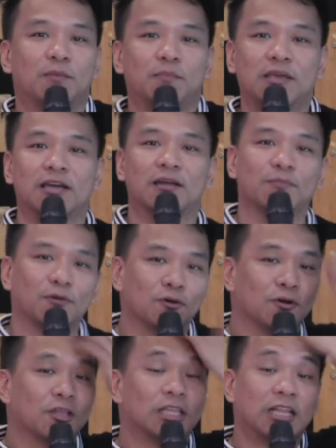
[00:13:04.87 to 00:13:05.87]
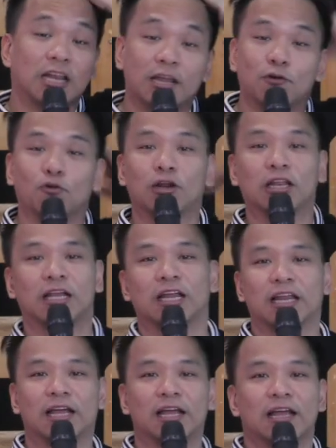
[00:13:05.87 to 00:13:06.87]
kaibigan mo, tinalikuran ka
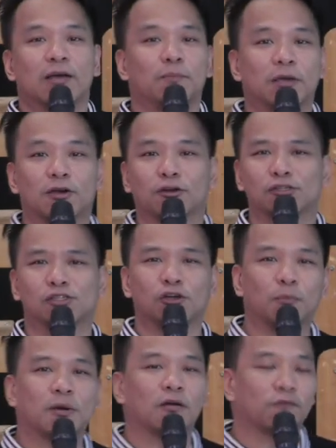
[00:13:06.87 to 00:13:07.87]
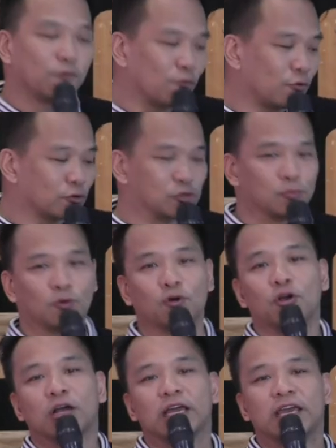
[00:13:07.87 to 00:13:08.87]
na because sobrang focus mo
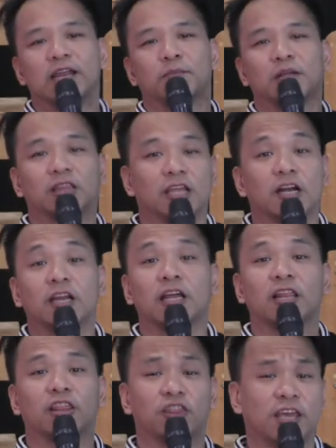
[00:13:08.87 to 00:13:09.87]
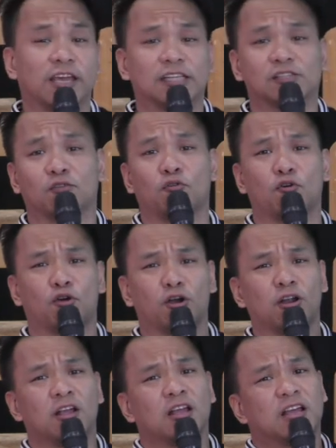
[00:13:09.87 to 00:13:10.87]
in material things or
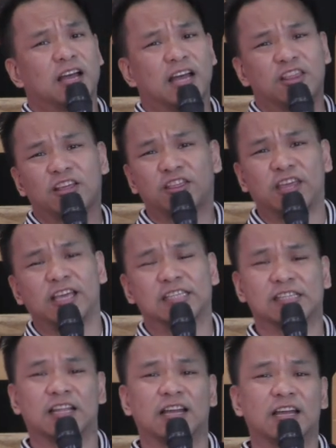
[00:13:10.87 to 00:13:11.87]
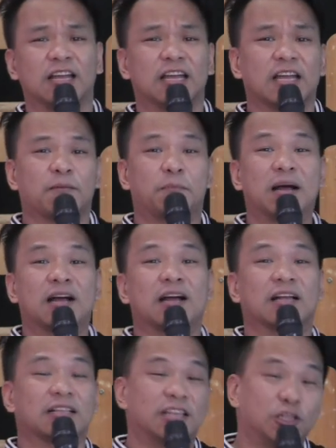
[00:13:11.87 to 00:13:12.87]
the things na pang
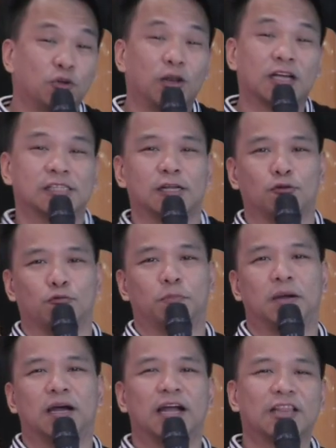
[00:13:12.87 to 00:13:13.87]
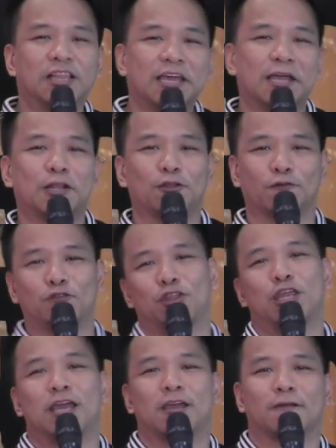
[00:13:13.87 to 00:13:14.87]
dito lang sa lupa. At the end of the
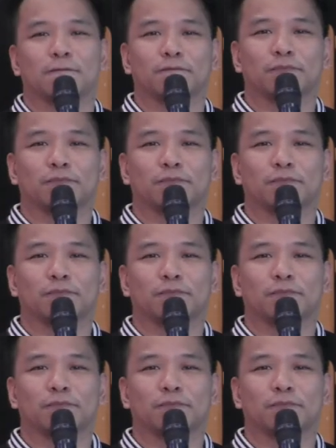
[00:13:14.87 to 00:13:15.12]
day,